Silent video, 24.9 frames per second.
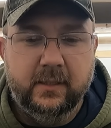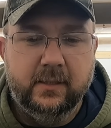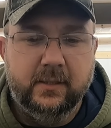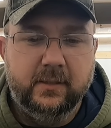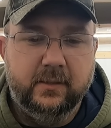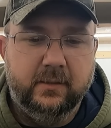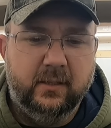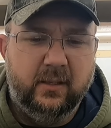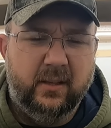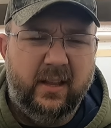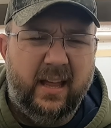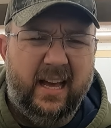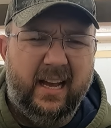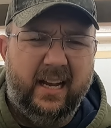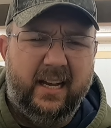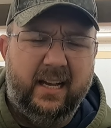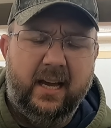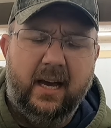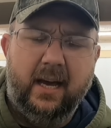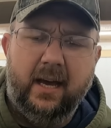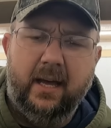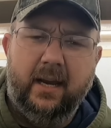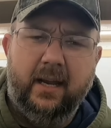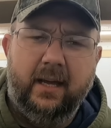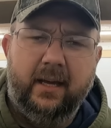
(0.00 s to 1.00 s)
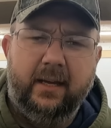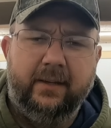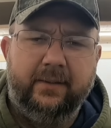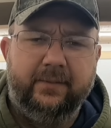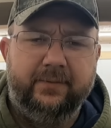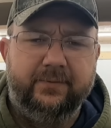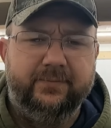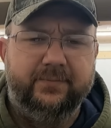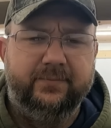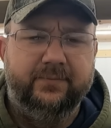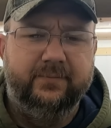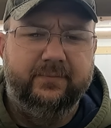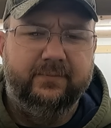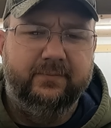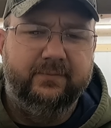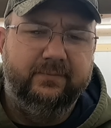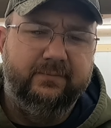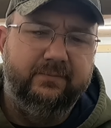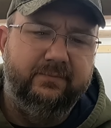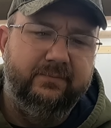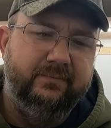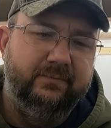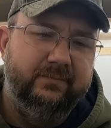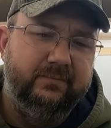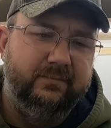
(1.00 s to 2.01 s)
So that kind of
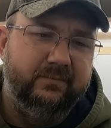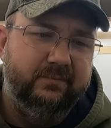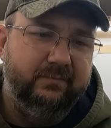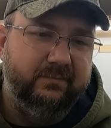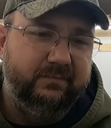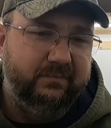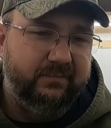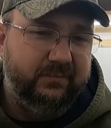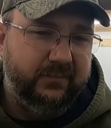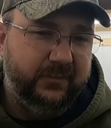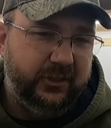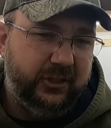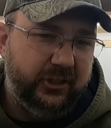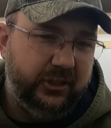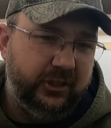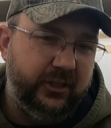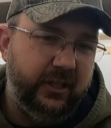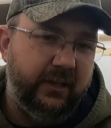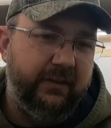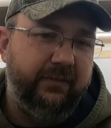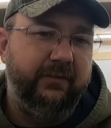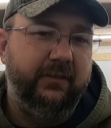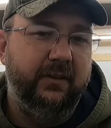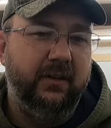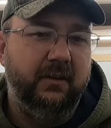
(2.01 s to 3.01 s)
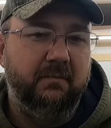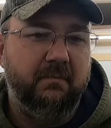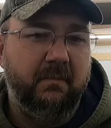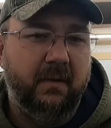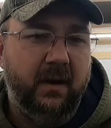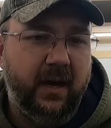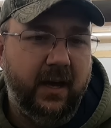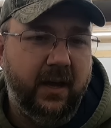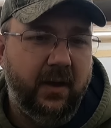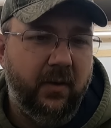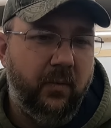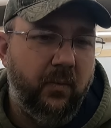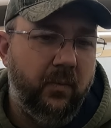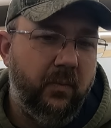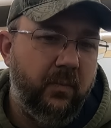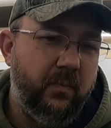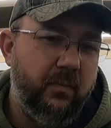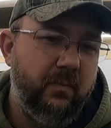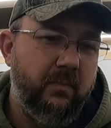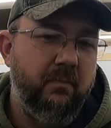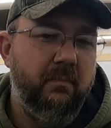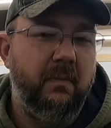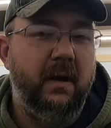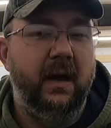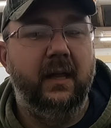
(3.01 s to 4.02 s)
shifted my
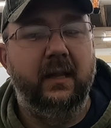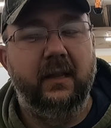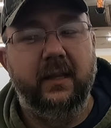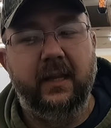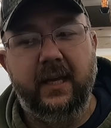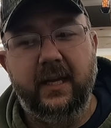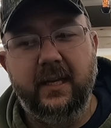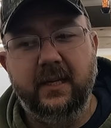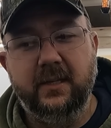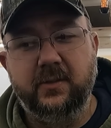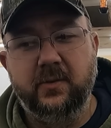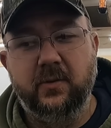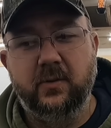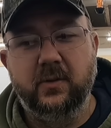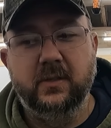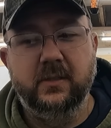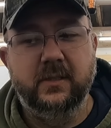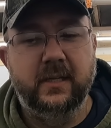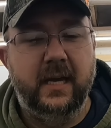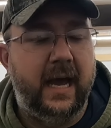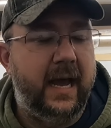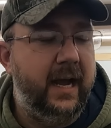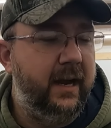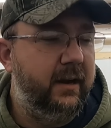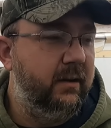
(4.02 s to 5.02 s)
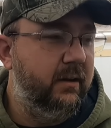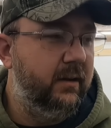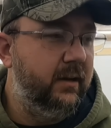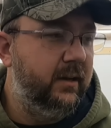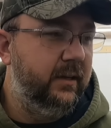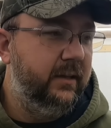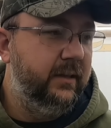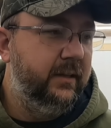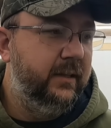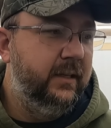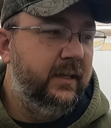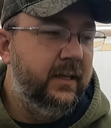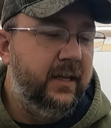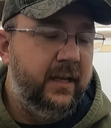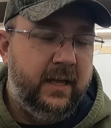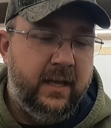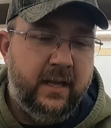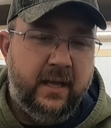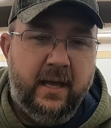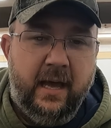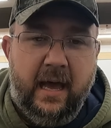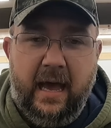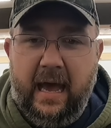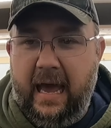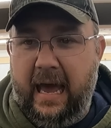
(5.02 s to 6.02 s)
lead towards Acura.
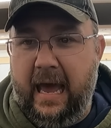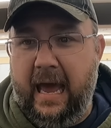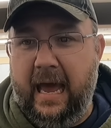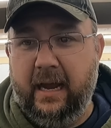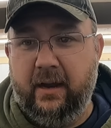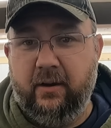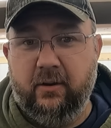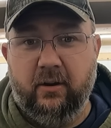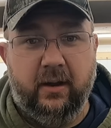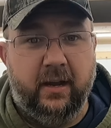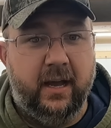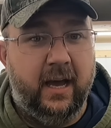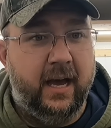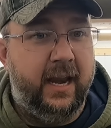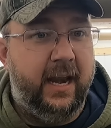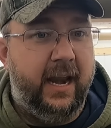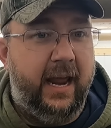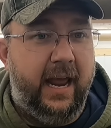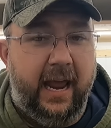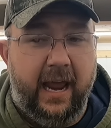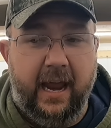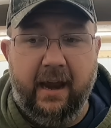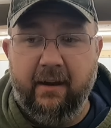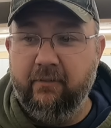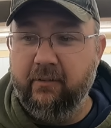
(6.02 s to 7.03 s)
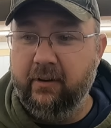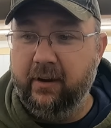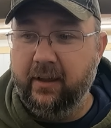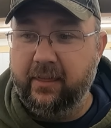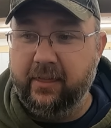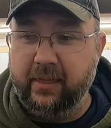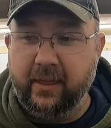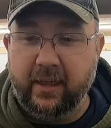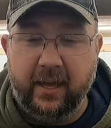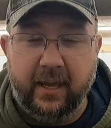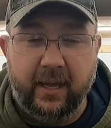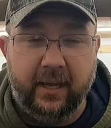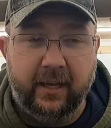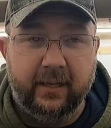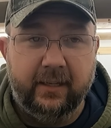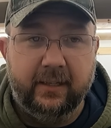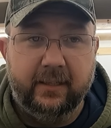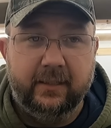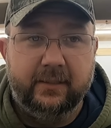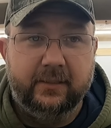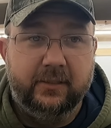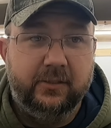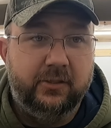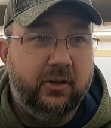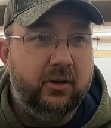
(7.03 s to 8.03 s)
Acura got everything
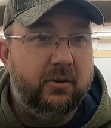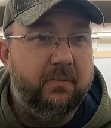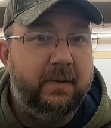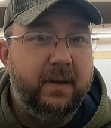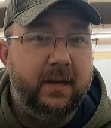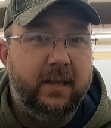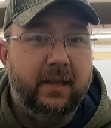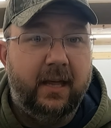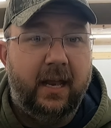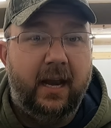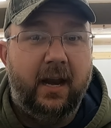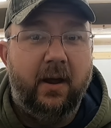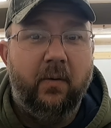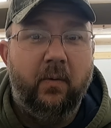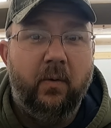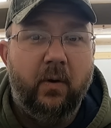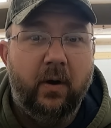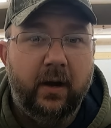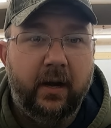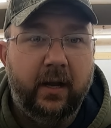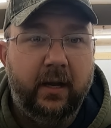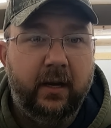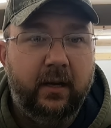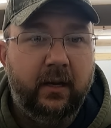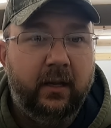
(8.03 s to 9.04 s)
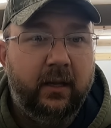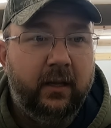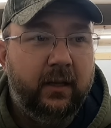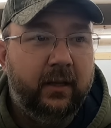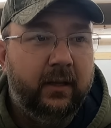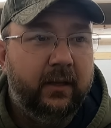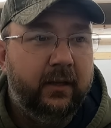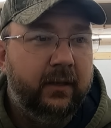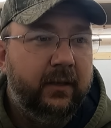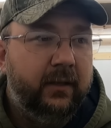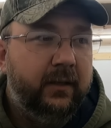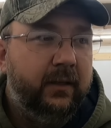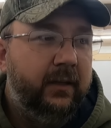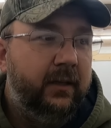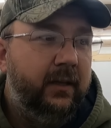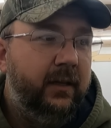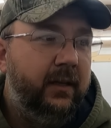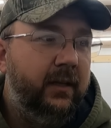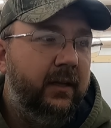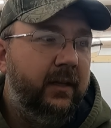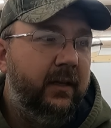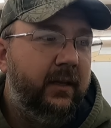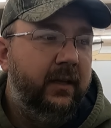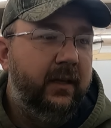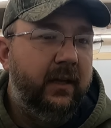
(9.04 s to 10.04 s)
to me that I wanted.
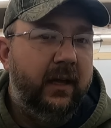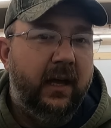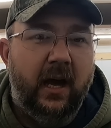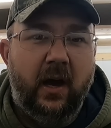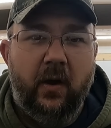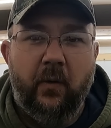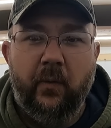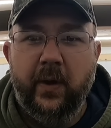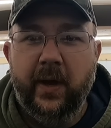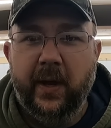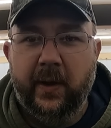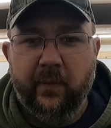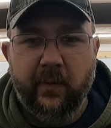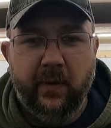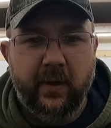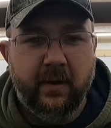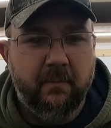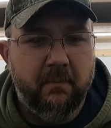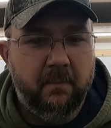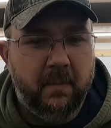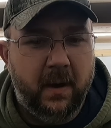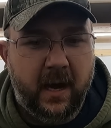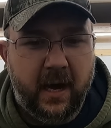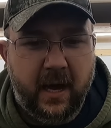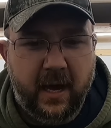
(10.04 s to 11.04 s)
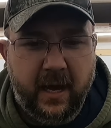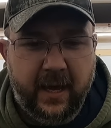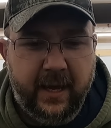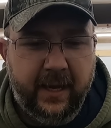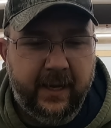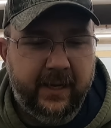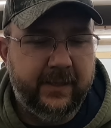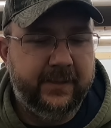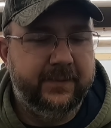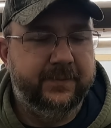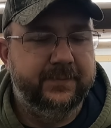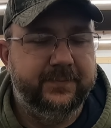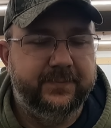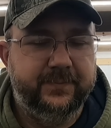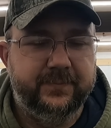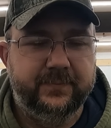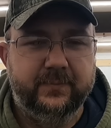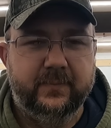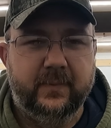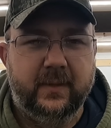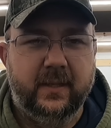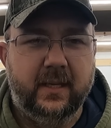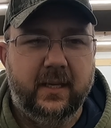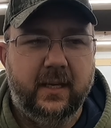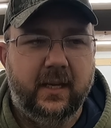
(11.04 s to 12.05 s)
A week went by.
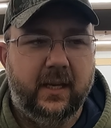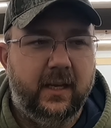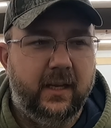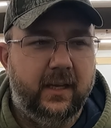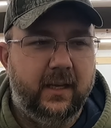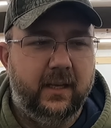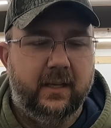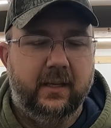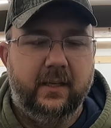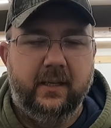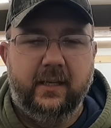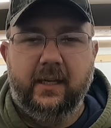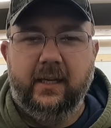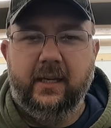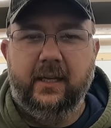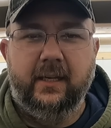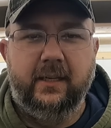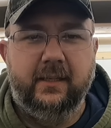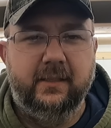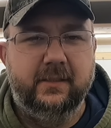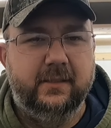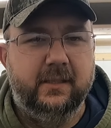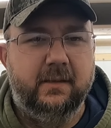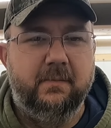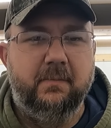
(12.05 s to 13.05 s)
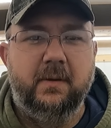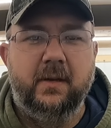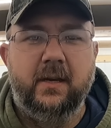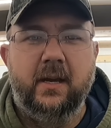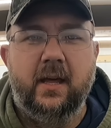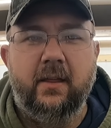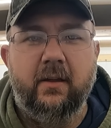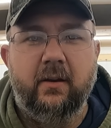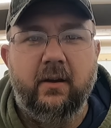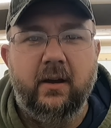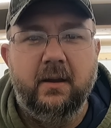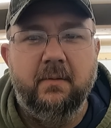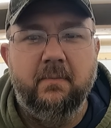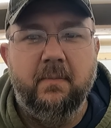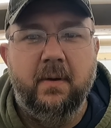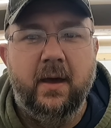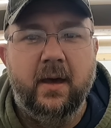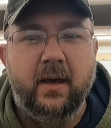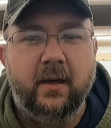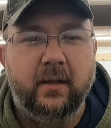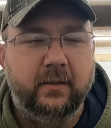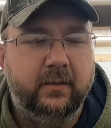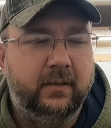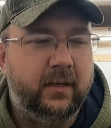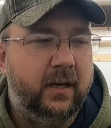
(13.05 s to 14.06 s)
He sent me another
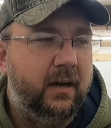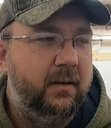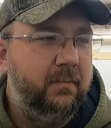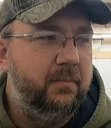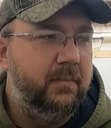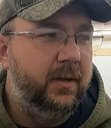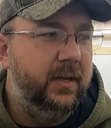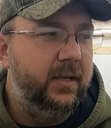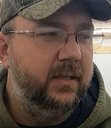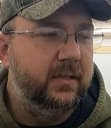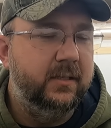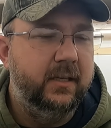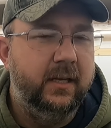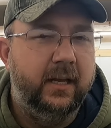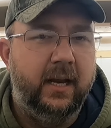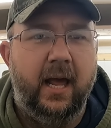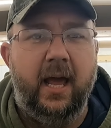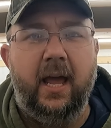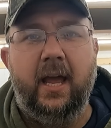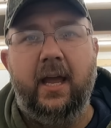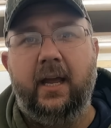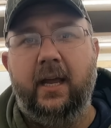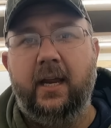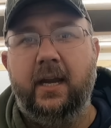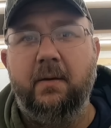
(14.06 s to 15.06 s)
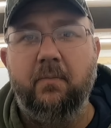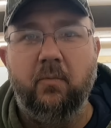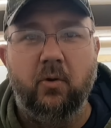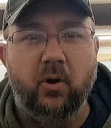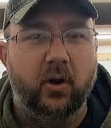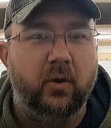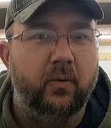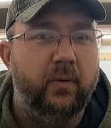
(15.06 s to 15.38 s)
email, Tom did, said, hey, any more